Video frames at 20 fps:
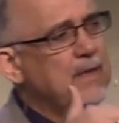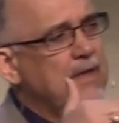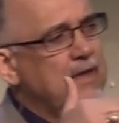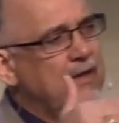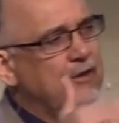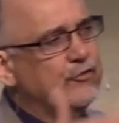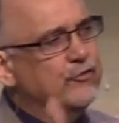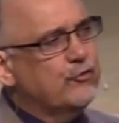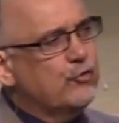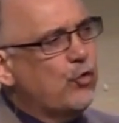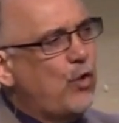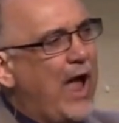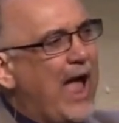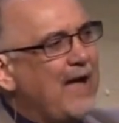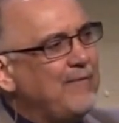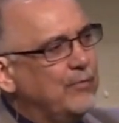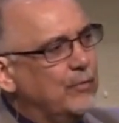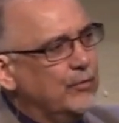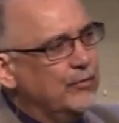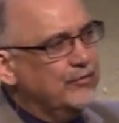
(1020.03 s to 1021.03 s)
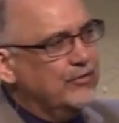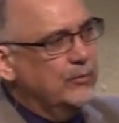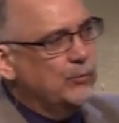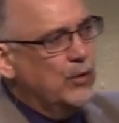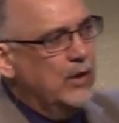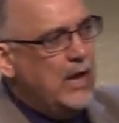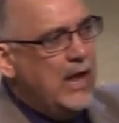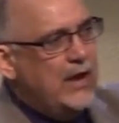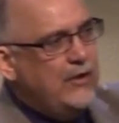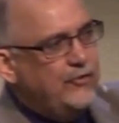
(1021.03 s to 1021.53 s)
his travels in
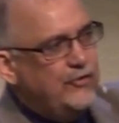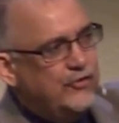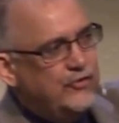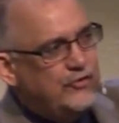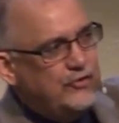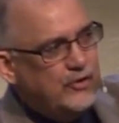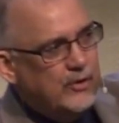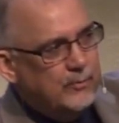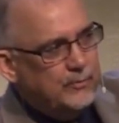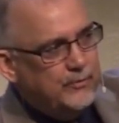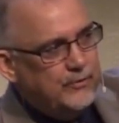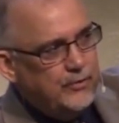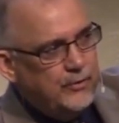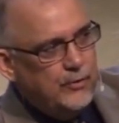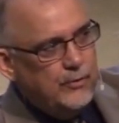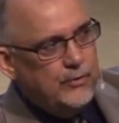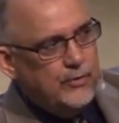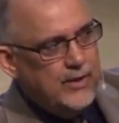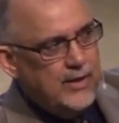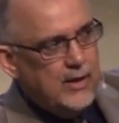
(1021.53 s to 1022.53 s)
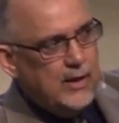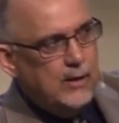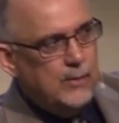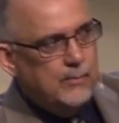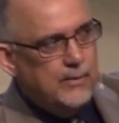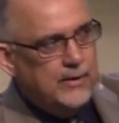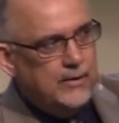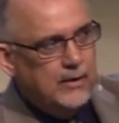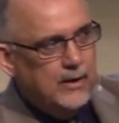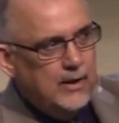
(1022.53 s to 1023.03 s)
relationship to
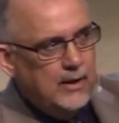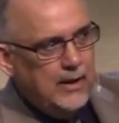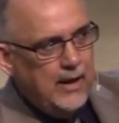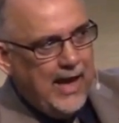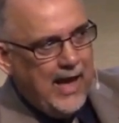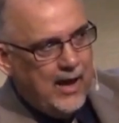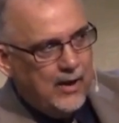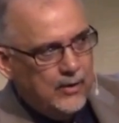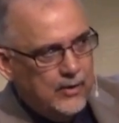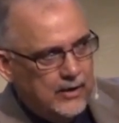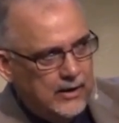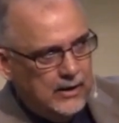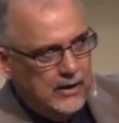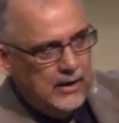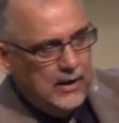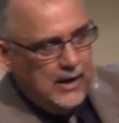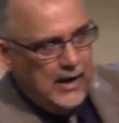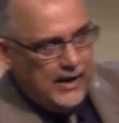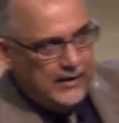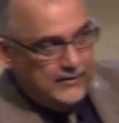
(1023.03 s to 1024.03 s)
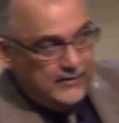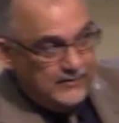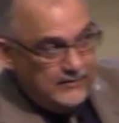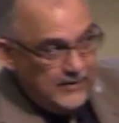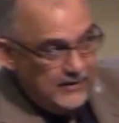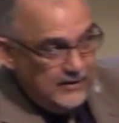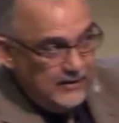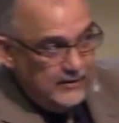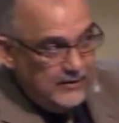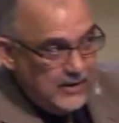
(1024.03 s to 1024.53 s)
them and how he had
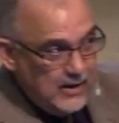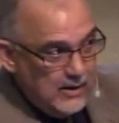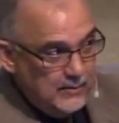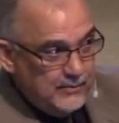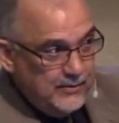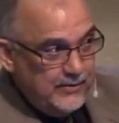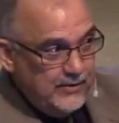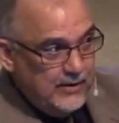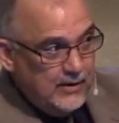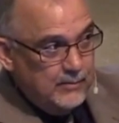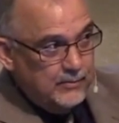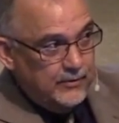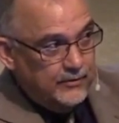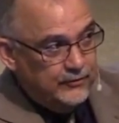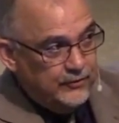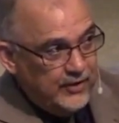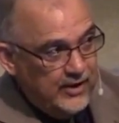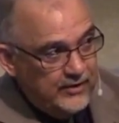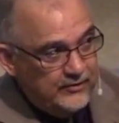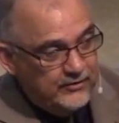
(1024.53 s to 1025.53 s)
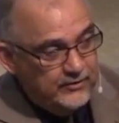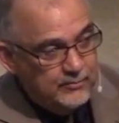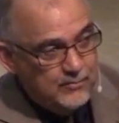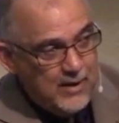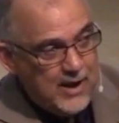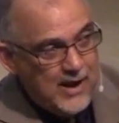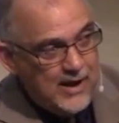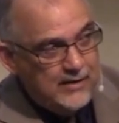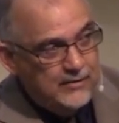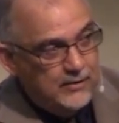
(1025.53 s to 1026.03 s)
intended to come to them, then changed his
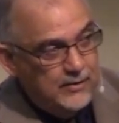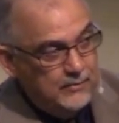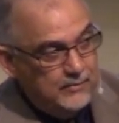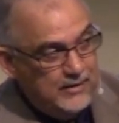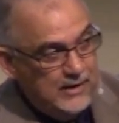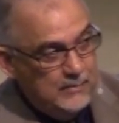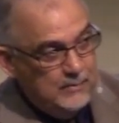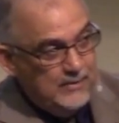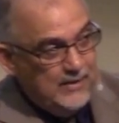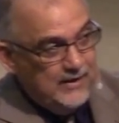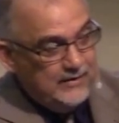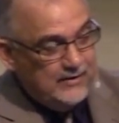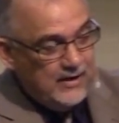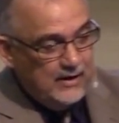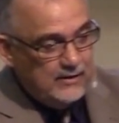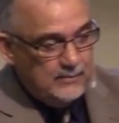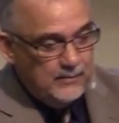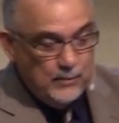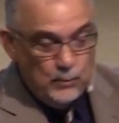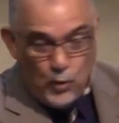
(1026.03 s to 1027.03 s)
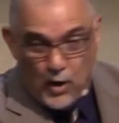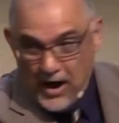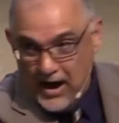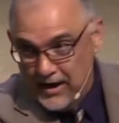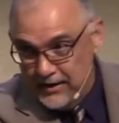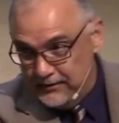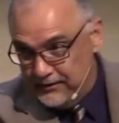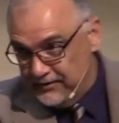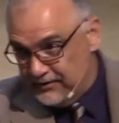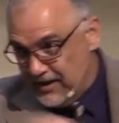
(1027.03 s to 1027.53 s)
mind, deeming that not to be
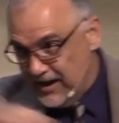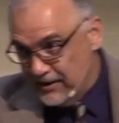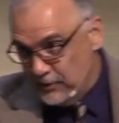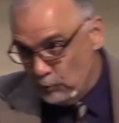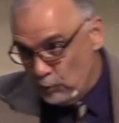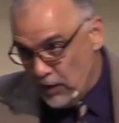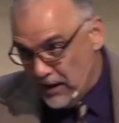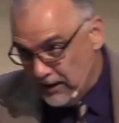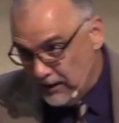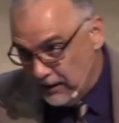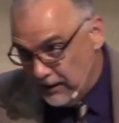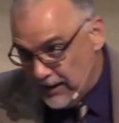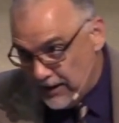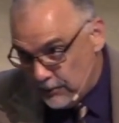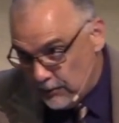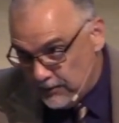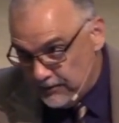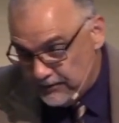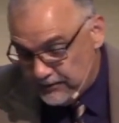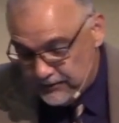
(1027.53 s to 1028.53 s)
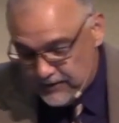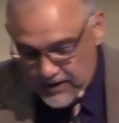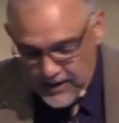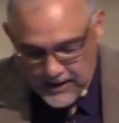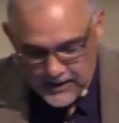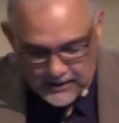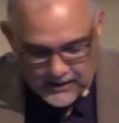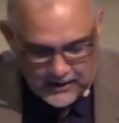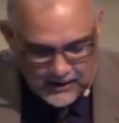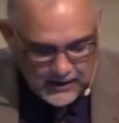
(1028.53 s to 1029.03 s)
wise, decided to write a letter
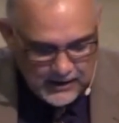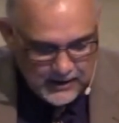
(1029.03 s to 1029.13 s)
instead,